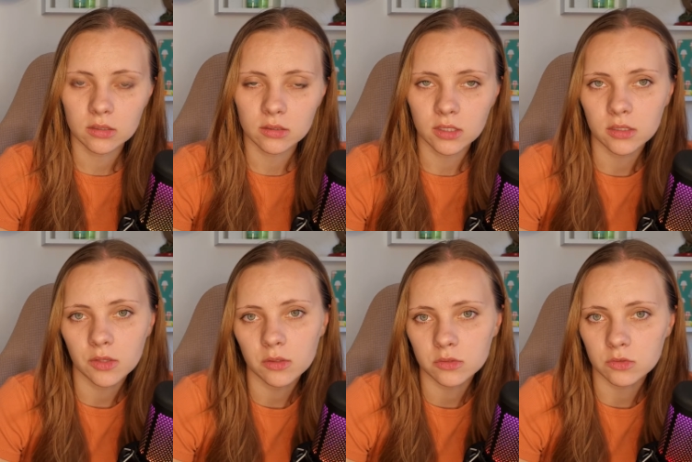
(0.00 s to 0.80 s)
like
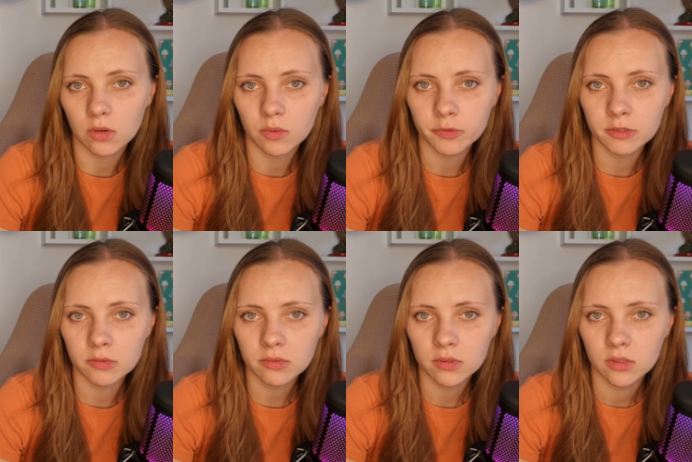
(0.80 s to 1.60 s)
nothing's wrong with
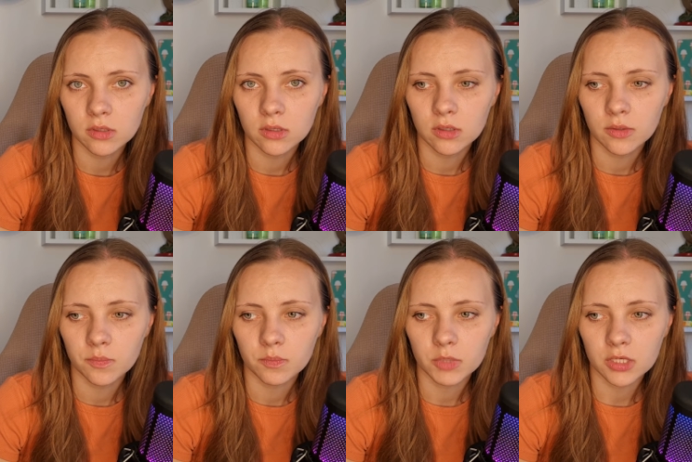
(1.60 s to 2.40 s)
you
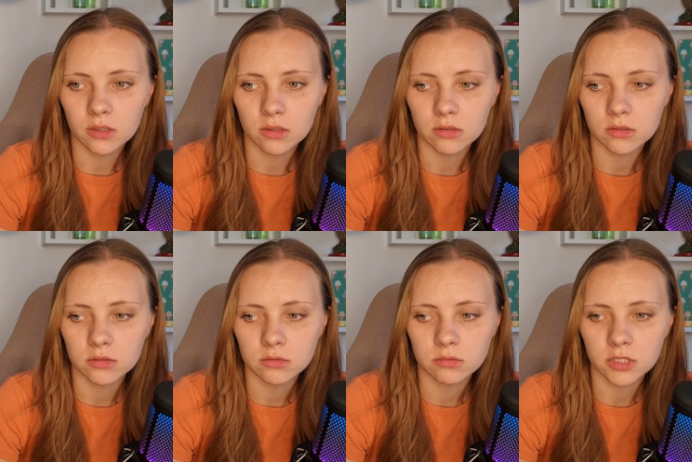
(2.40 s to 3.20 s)

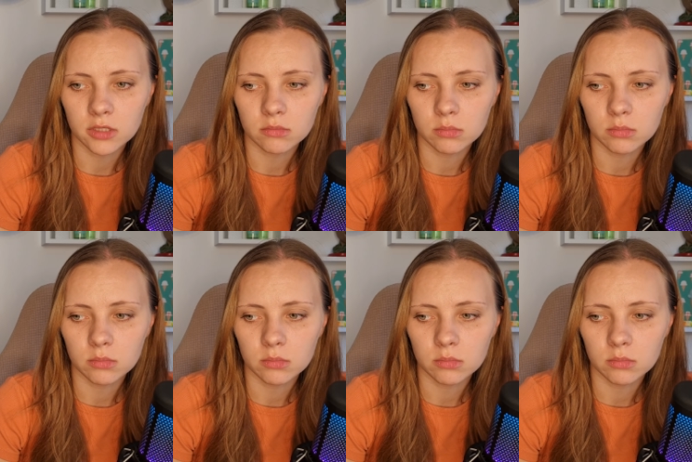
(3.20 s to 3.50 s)
because like